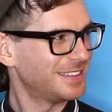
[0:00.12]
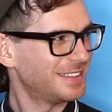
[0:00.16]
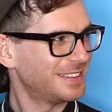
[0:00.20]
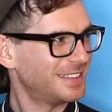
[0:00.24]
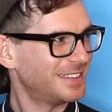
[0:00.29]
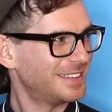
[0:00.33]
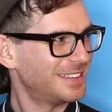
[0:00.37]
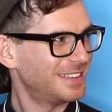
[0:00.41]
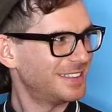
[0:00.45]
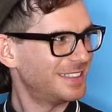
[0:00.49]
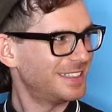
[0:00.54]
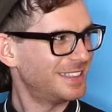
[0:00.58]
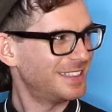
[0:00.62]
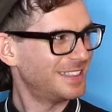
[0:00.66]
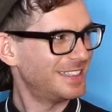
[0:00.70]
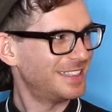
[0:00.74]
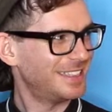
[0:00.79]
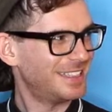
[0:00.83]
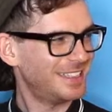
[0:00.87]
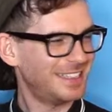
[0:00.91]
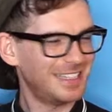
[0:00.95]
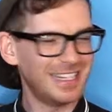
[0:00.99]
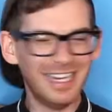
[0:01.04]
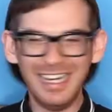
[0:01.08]

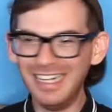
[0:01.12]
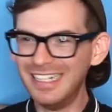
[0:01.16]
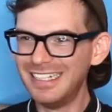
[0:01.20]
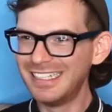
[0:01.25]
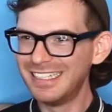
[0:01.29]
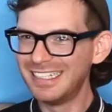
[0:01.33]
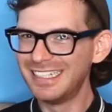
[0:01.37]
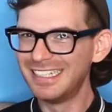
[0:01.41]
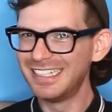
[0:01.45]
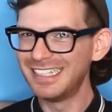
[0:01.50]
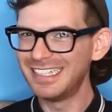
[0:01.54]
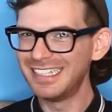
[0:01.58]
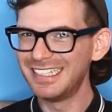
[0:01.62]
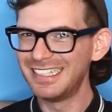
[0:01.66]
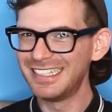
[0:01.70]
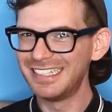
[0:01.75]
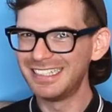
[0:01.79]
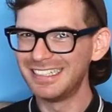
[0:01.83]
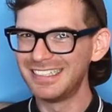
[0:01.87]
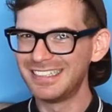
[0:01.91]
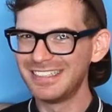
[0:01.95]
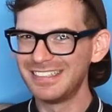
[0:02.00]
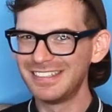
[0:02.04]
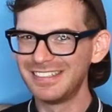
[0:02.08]

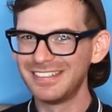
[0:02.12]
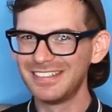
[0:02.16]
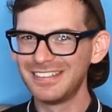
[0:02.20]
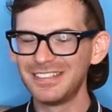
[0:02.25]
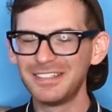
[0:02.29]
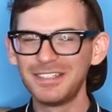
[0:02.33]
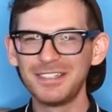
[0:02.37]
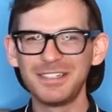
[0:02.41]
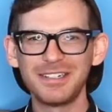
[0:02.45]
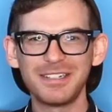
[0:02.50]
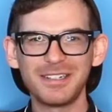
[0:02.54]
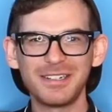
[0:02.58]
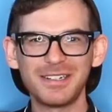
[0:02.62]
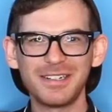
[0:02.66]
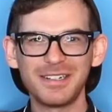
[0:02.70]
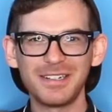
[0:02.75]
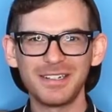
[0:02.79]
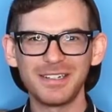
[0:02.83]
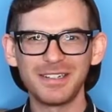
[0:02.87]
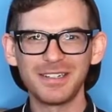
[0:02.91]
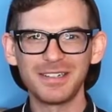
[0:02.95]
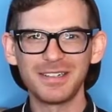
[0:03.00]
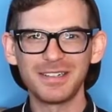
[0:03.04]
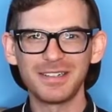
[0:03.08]

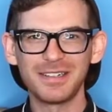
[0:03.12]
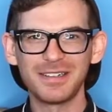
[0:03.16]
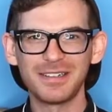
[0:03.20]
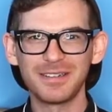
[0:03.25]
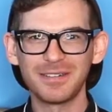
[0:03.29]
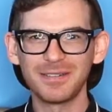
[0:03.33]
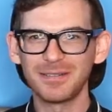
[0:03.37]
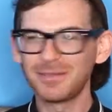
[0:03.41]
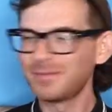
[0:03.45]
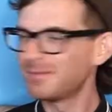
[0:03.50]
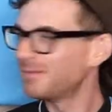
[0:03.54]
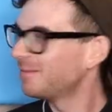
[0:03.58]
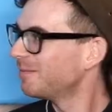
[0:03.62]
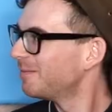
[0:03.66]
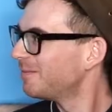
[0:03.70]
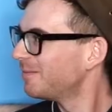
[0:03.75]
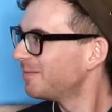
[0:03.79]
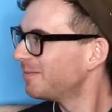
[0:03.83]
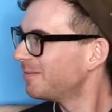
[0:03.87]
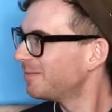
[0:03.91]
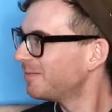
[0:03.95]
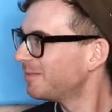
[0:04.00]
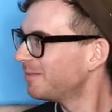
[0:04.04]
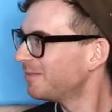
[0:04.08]

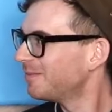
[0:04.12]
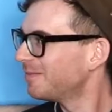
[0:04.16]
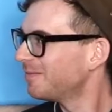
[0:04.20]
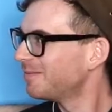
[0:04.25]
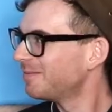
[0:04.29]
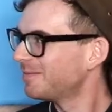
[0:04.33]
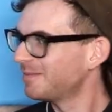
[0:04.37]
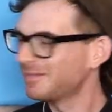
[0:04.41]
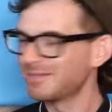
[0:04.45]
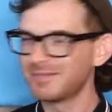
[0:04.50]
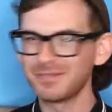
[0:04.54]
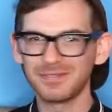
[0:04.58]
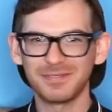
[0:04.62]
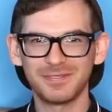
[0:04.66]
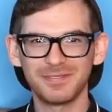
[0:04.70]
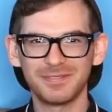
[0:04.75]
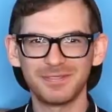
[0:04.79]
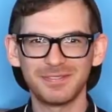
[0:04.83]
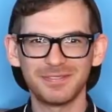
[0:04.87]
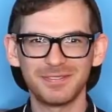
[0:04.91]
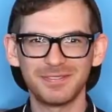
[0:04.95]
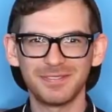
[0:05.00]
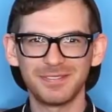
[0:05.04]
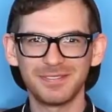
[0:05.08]

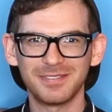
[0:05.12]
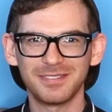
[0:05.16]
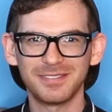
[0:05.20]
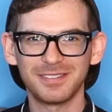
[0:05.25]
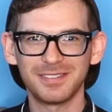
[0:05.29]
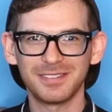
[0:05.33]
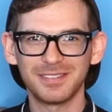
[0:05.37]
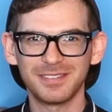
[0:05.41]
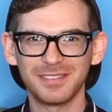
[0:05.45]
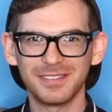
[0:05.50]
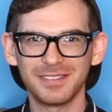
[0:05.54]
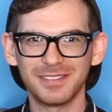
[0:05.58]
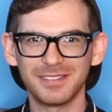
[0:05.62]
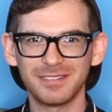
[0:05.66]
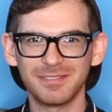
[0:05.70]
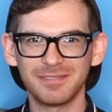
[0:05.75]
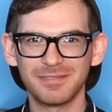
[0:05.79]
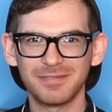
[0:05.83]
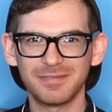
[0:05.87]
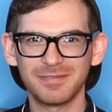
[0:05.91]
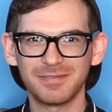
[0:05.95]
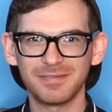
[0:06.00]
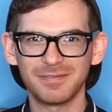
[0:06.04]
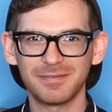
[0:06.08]

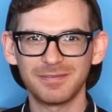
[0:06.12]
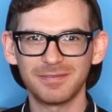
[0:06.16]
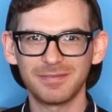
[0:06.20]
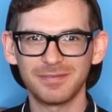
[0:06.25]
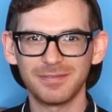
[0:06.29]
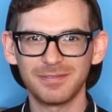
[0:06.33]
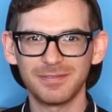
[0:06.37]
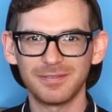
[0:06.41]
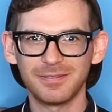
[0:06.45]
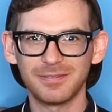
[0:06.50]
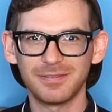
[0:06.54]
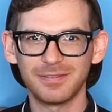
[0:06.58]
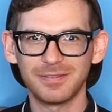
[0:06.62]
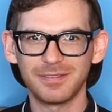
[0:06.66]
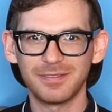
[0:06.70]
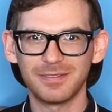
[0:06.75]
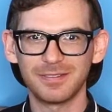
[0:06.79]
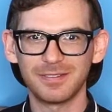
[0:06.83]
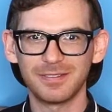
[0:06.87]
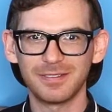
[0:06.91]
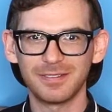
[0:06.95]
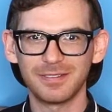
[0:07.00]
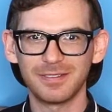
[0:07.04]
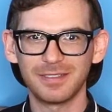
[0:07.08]

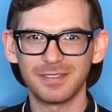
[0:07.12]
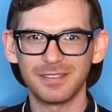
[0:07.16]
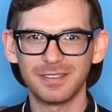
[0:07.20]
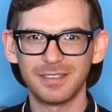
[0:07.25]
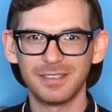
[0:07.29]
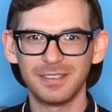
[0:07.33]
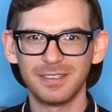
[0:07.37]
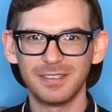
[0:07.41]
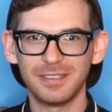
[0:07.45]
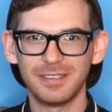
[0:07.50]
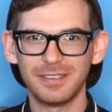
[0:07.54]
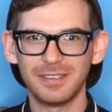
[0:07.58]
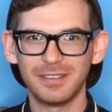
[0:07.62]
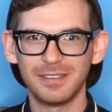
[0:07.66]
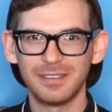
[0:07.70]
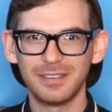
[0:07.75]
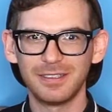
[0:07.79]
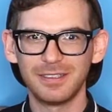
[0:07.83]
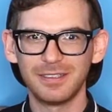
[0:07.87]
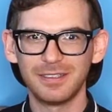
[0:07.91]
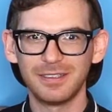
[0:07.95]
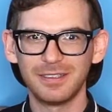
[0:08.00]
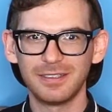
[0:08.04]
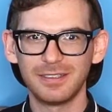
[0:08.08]
No words are spoken by the person on screen.